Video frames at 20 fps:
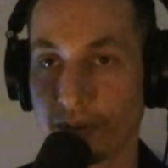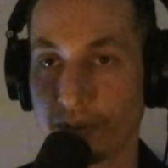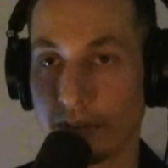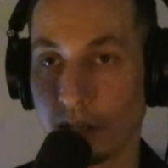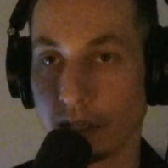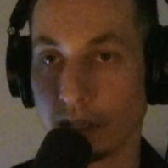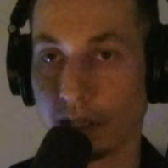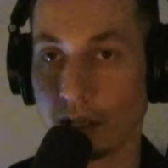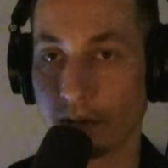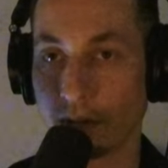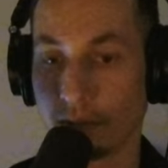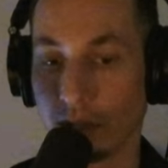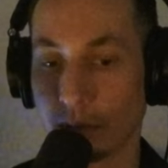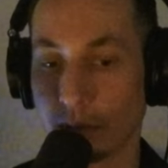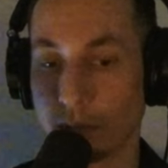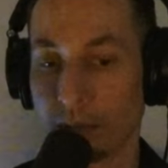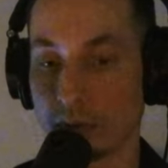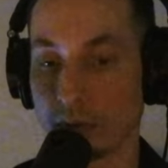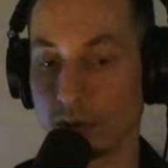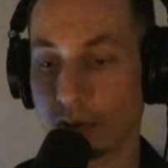They kind of like
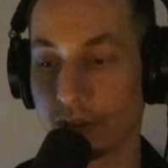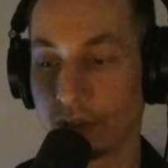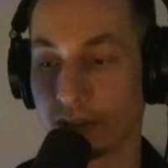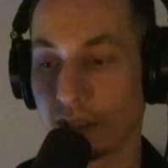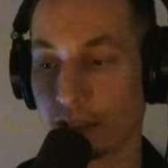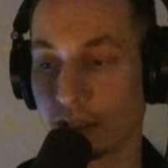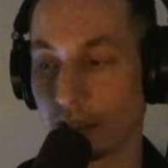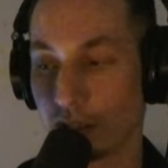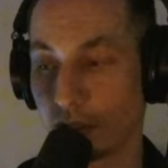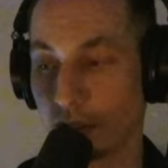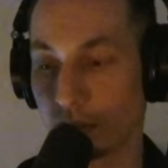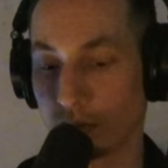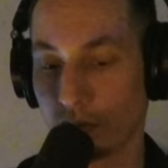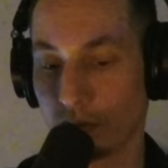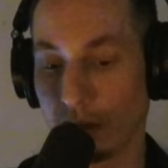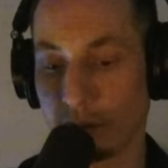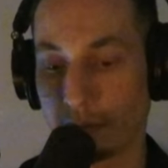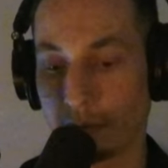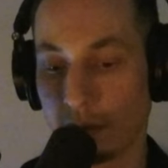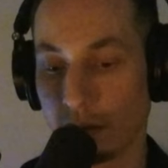just like a
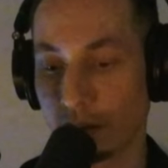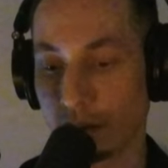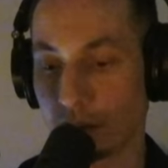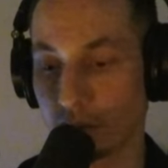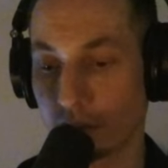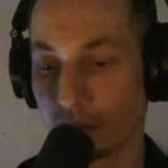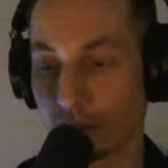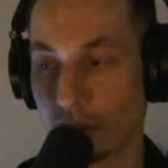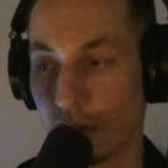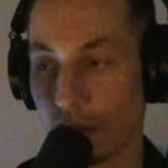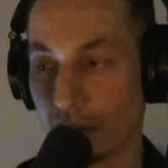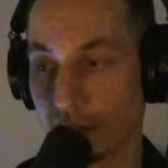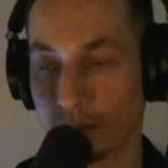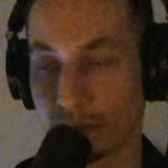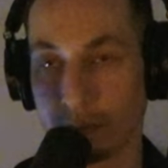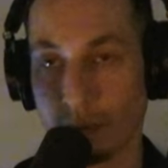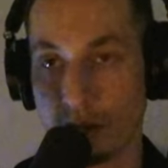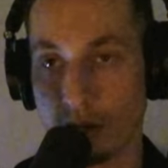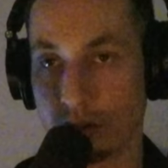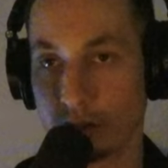grandfather clock's
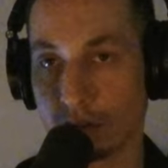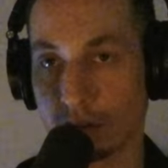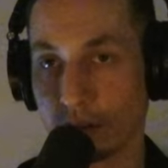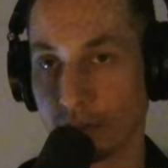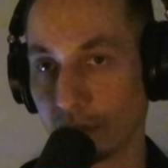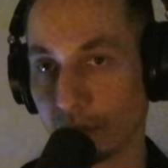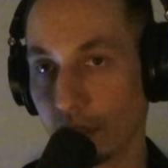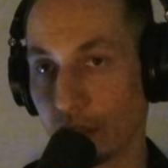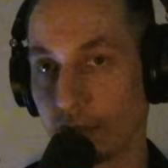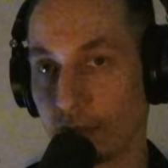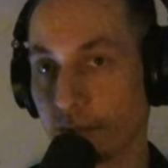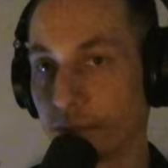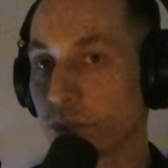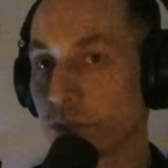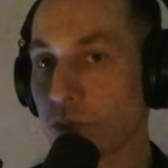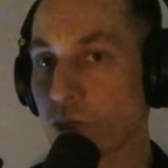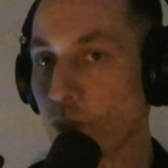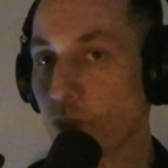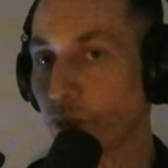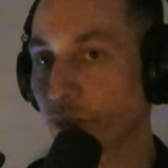pendulum kind of
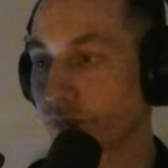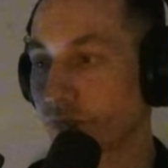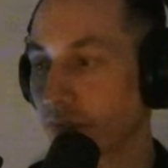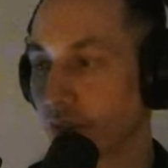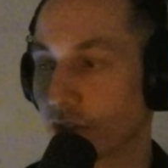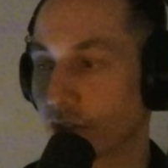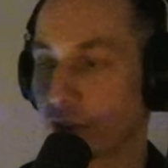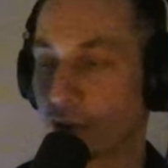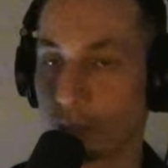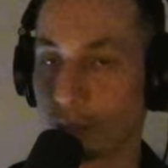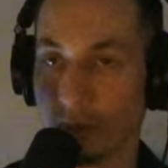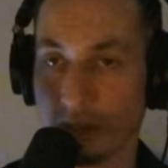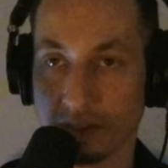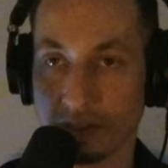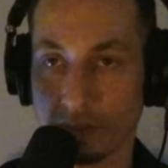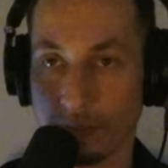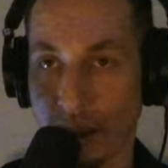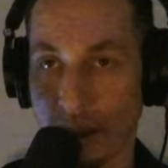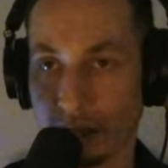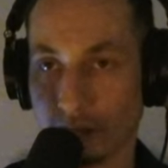swings
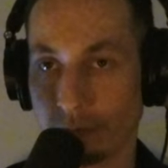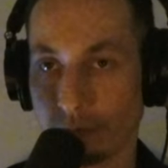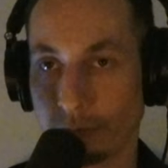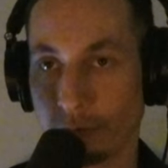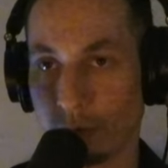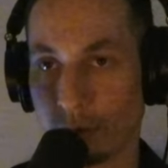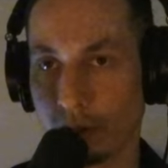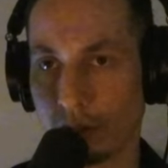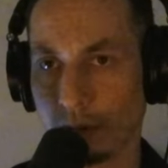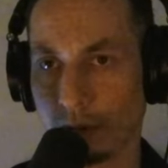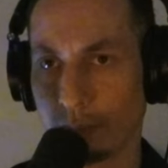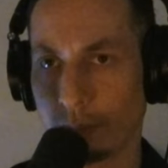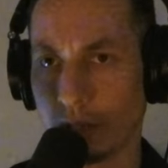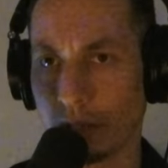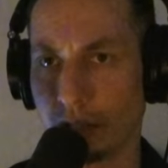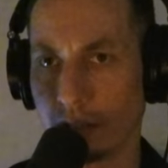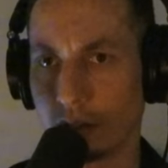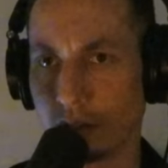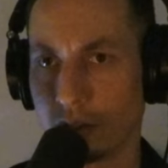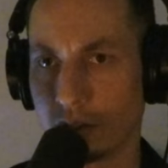back and forth.
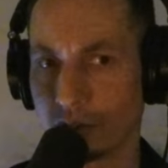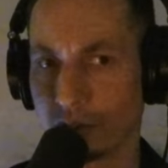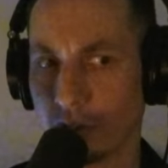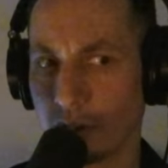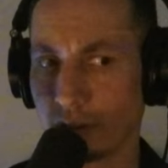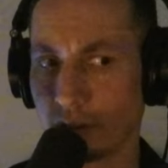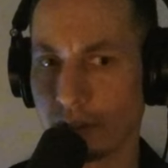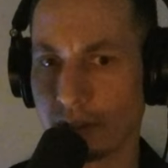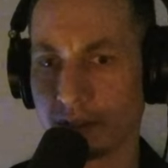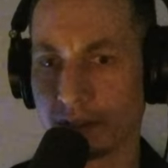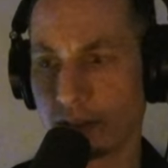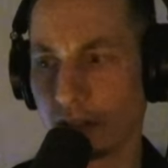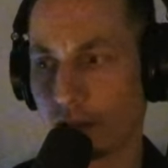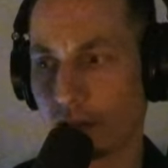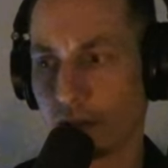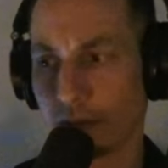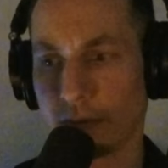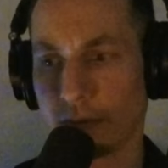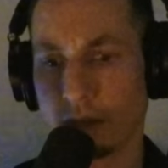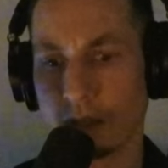But there's all these kind
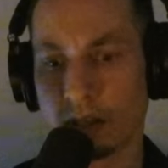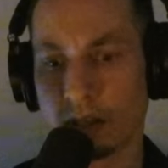of